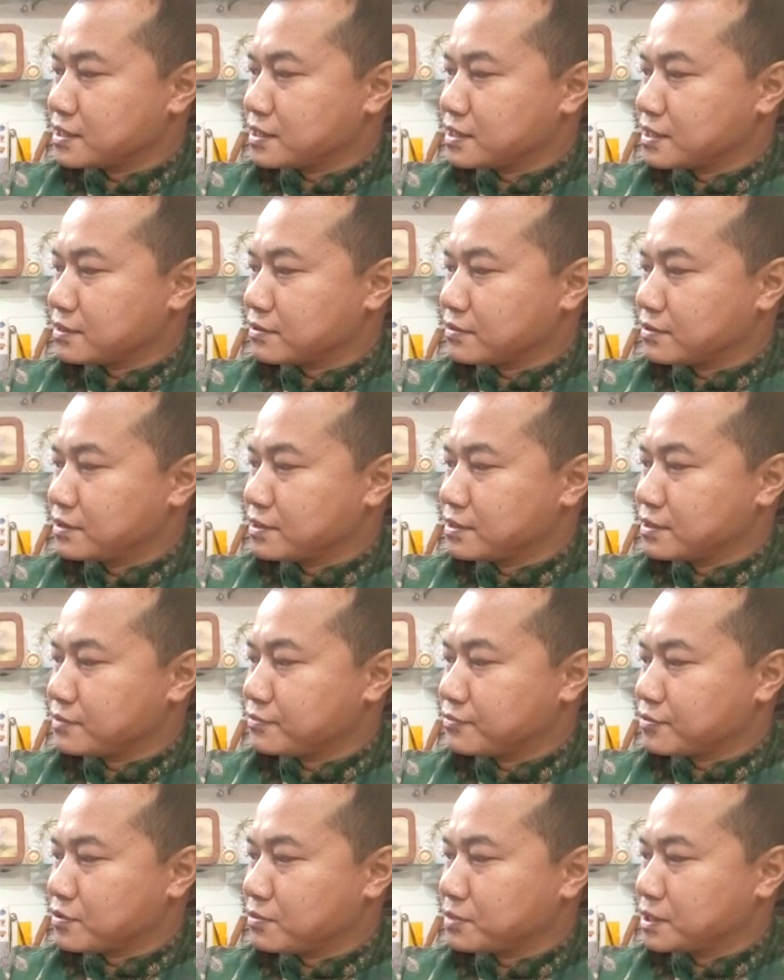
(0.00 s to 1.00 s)
that they
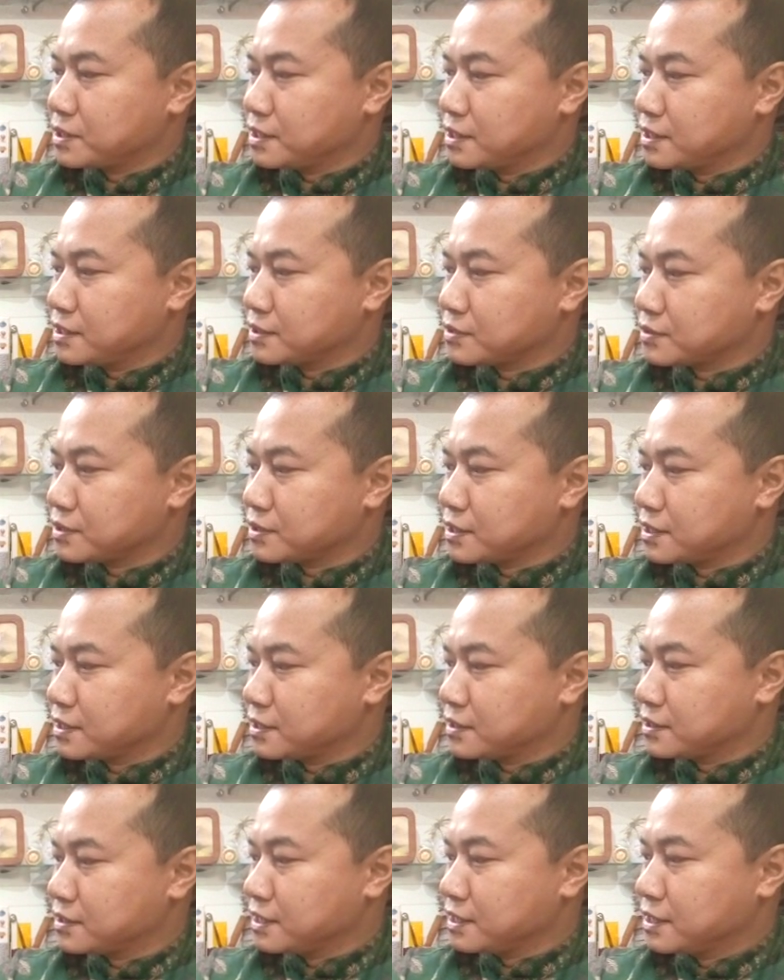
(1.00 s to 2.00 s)
from here to
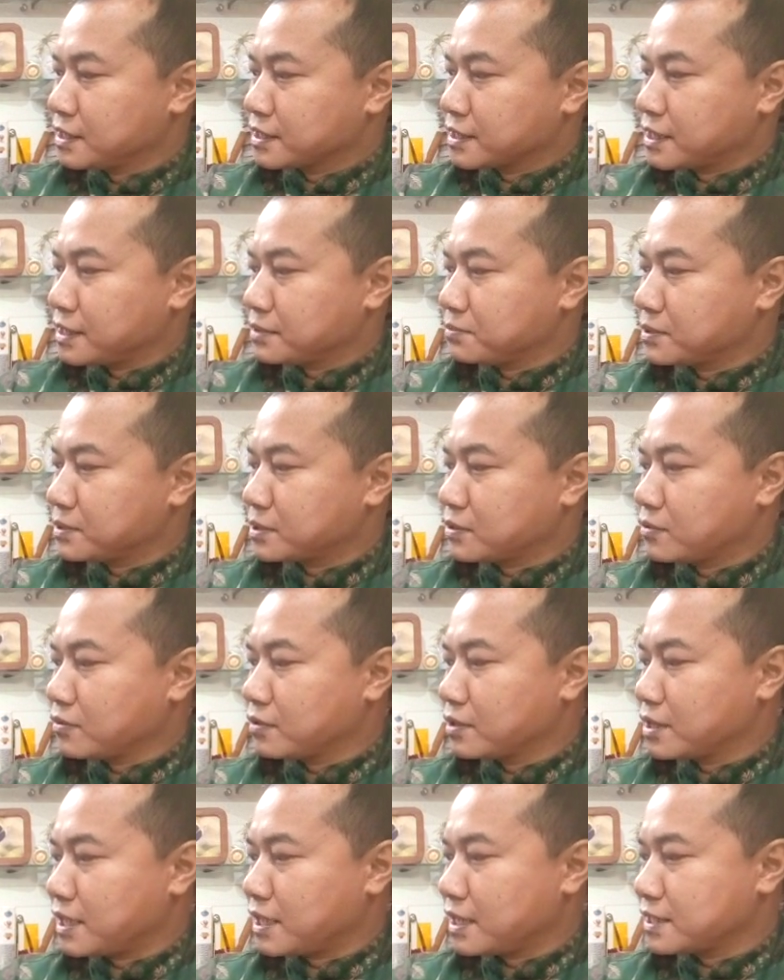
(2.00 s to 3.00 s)
here can be called
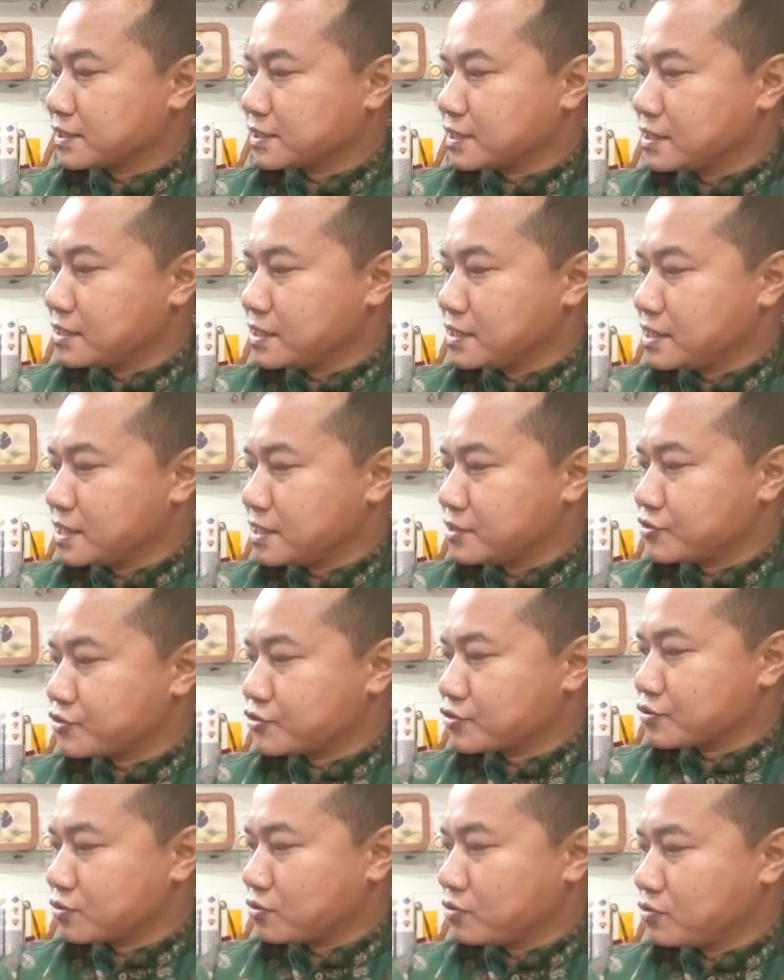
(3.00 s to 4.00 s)
as the niche
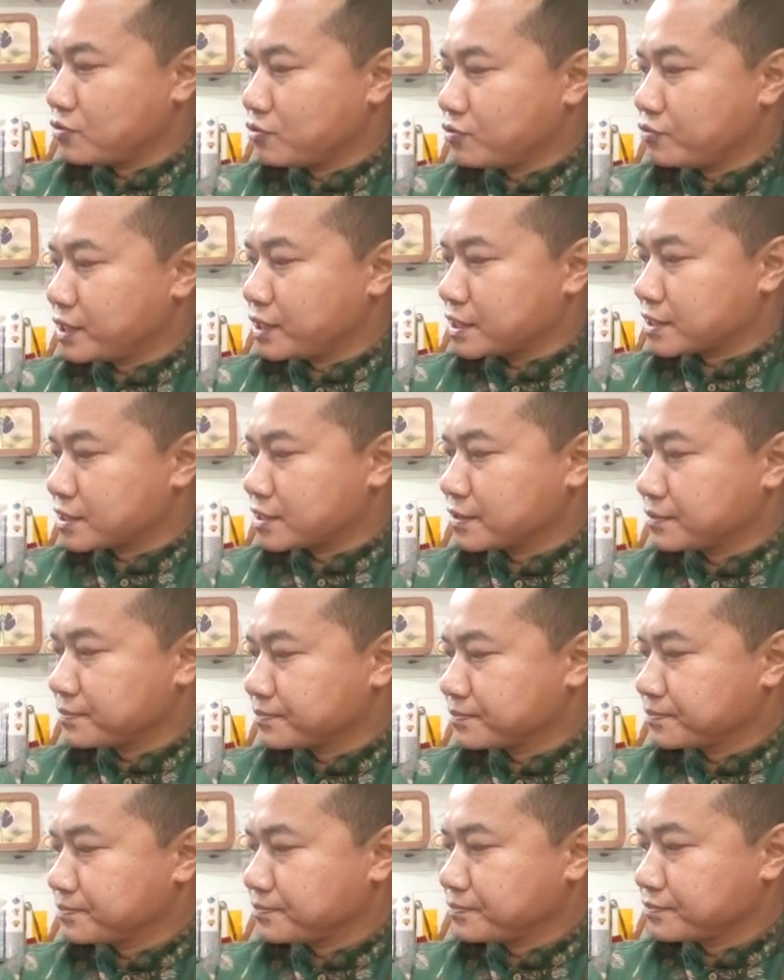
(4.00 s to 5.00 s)
width,
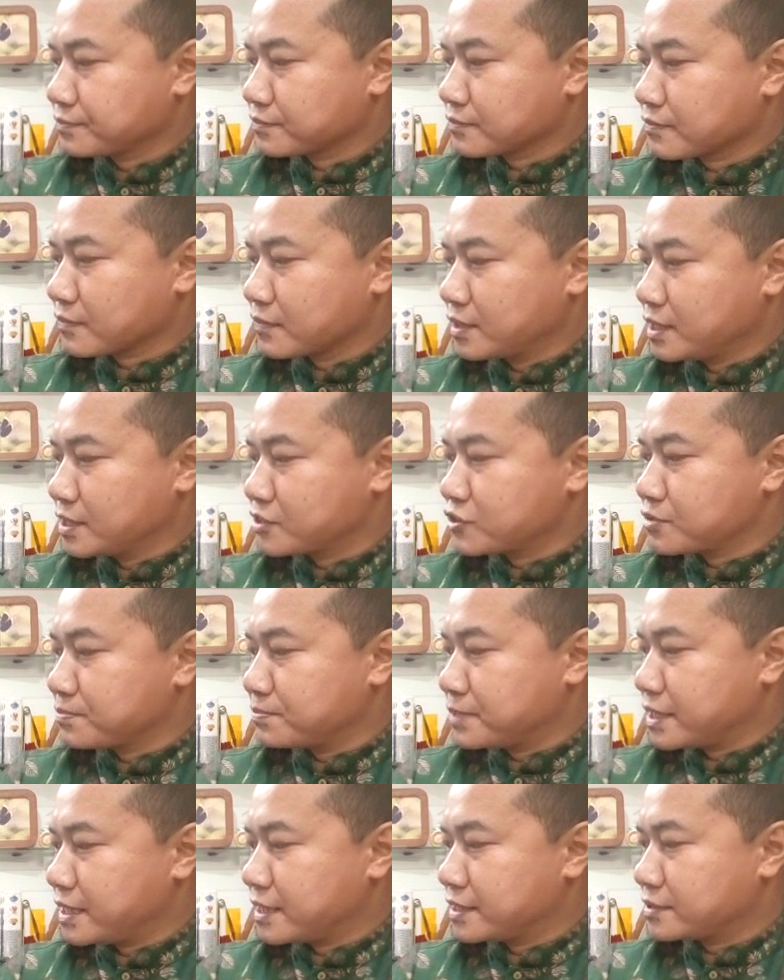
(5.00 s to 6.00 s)
niche
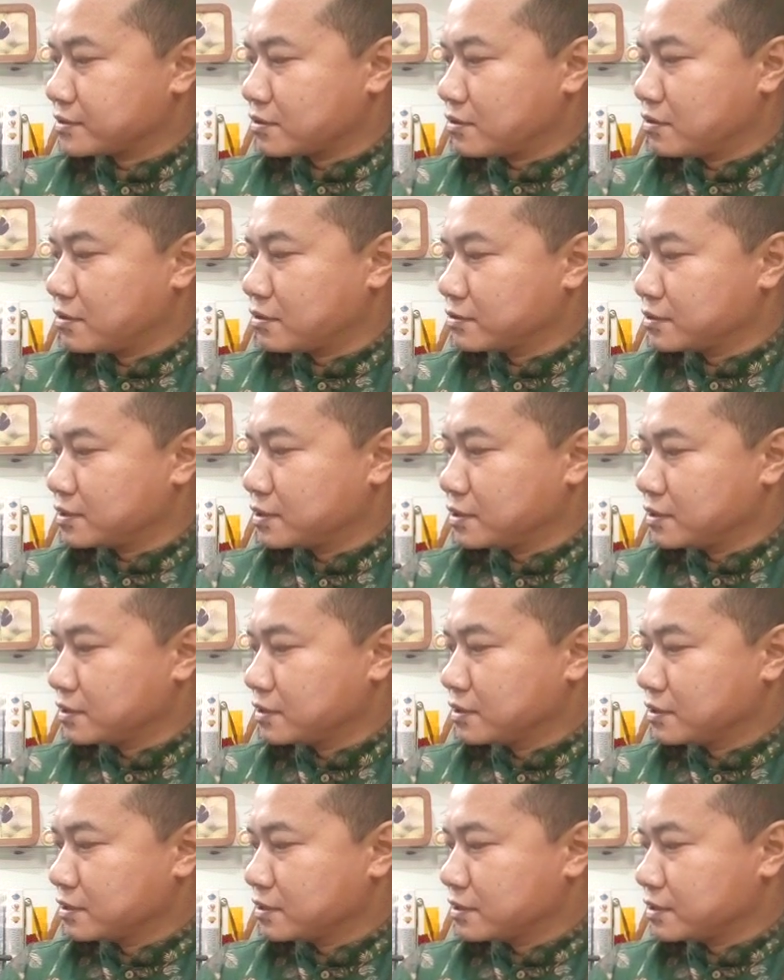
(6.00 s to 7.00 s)
breed or the
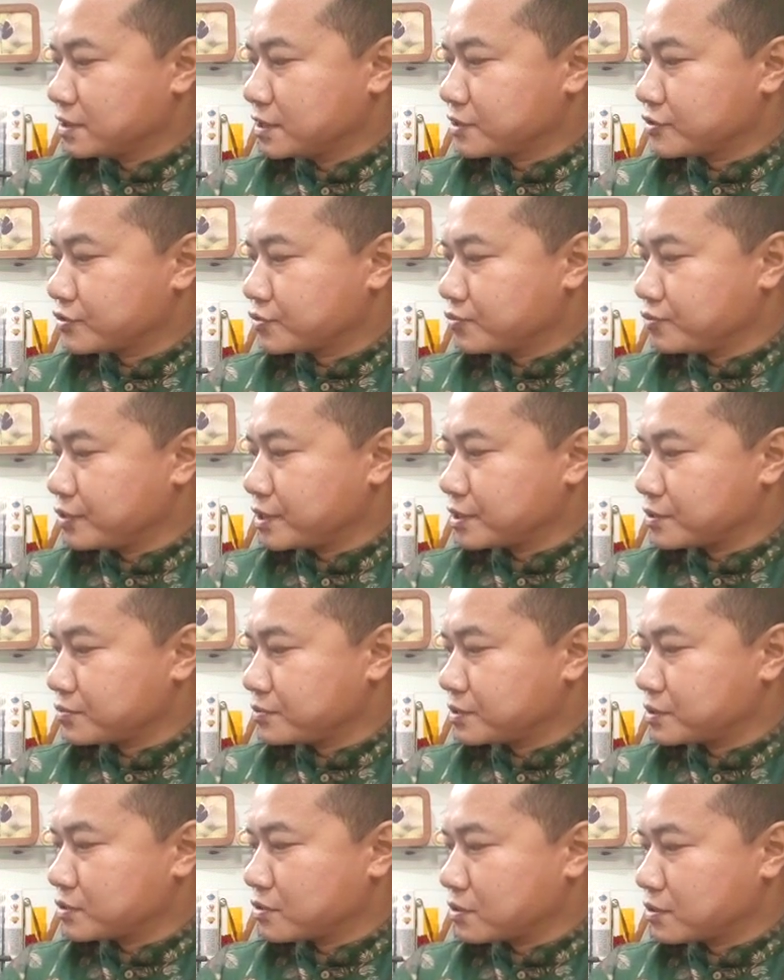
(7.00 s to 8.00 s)
niche width. We
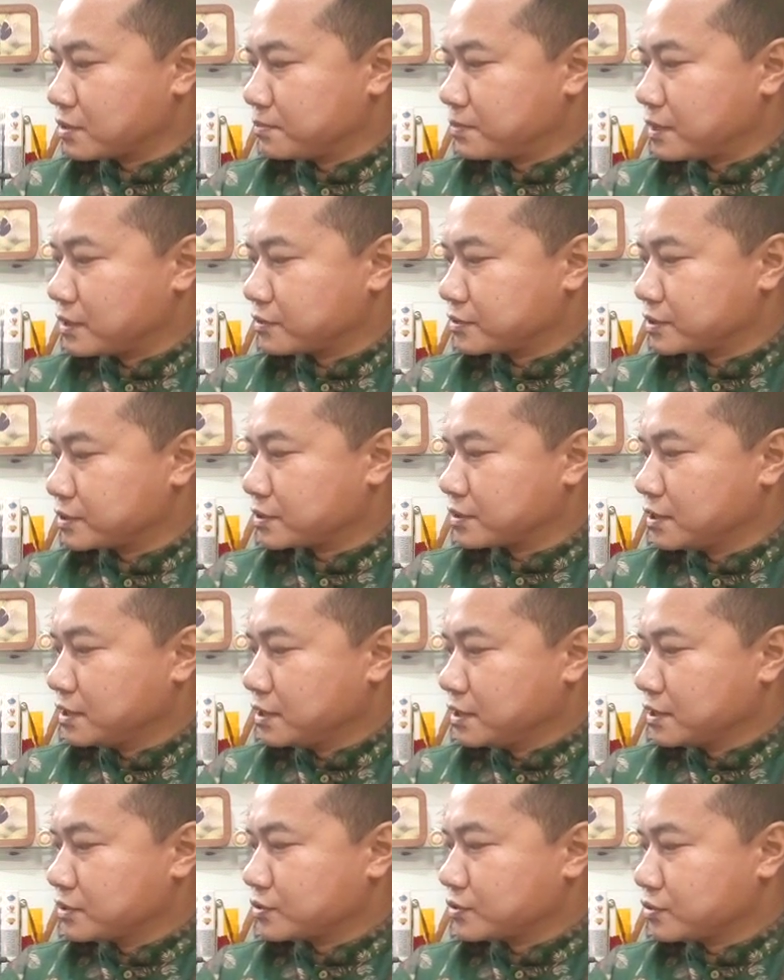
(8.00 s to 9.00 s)
talk about it.
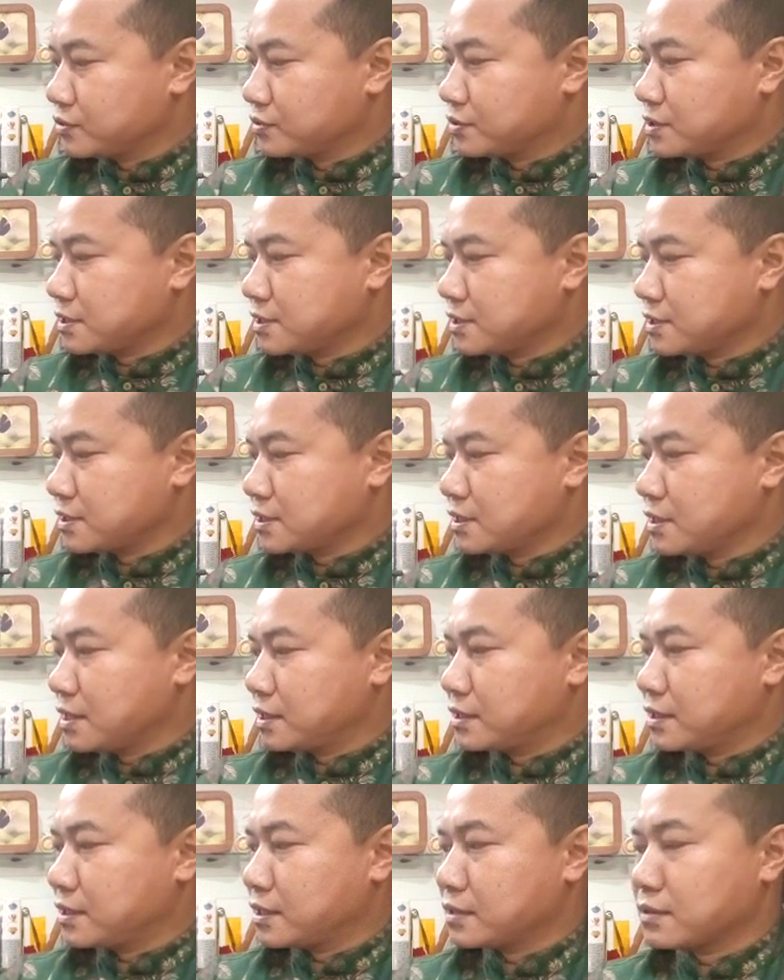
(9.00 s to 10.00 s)
So this is
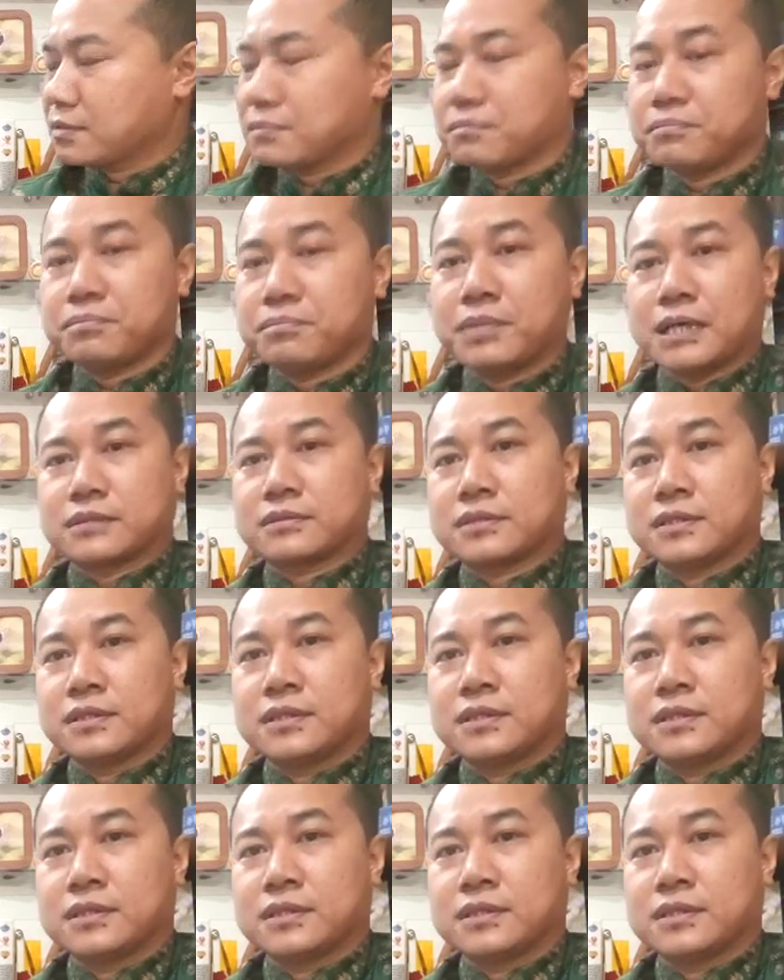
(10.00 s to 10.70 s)
nothing but